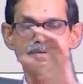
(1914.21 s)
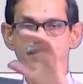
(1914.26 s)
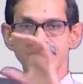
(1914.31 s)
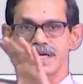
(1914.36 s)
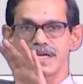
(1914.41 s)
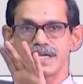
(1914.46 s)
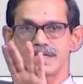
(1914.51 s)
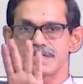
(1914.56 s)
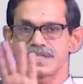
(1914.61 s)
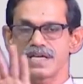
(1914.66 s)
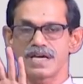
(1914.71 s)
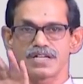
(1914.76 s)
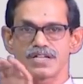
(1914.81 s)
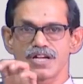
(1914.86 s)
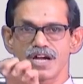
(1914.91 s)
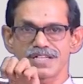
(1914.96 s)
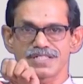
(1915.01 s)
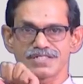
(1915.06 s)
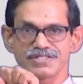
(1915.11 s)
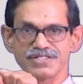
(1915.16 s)
right? They are
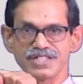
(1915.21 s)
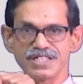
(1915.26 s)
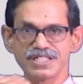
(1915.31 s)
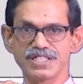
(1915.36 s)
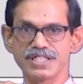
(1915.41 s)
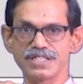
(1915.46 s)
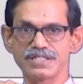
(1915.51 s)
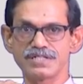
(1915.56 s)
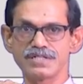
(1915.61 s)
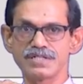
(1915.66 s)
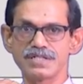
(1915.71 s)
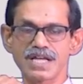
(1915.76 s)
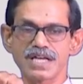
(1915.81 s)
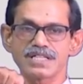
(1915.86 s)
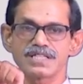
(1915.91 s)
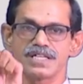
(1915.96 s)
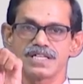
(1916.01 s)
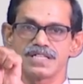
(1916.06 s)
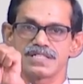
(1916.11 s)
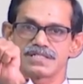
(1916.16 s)
not rigid,
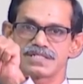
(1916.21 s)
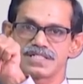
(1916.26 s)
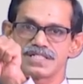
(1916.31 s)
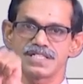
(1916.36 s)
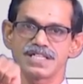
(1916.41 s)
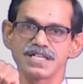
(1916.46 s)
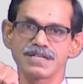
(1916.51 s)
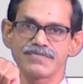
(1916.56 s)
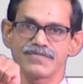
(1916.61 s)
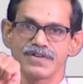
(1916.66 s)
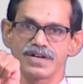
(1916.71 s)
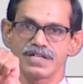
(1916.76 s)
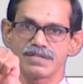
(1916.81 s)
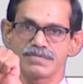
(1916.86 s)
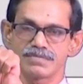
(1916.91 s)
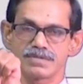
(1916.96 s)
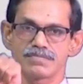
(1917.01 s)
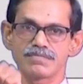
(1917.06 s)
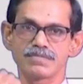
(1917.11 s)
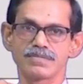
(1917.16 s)
nothing is sitting
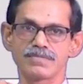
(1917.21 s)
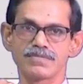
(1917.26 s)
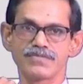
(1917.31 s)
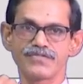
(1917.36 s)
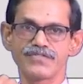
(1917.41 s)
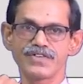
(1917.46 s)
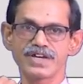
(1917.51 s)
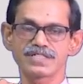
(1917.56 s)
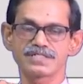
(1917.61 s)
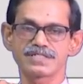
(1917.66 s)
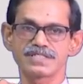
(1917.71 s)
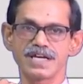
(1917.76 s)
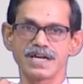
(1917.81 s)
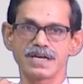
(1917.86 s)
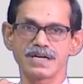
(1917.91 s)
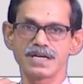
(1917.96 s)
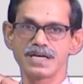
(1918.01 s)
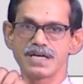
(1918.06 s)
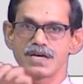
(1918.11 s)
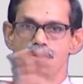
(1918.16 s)
very fixed
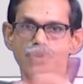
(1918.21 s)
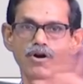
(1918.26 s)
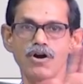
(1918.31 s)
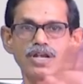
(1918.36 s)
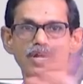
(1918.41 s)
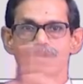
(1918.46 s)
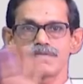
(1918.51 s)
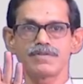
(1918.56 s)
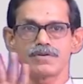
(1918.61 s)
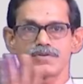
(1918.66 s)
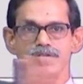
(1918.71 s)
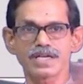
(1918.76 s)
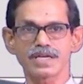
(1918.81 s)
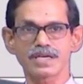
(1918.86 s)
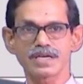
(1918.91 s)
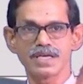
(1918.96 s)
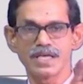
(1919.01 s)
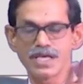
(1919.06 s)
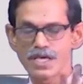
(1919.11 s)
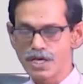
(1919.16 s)
there, all are floating.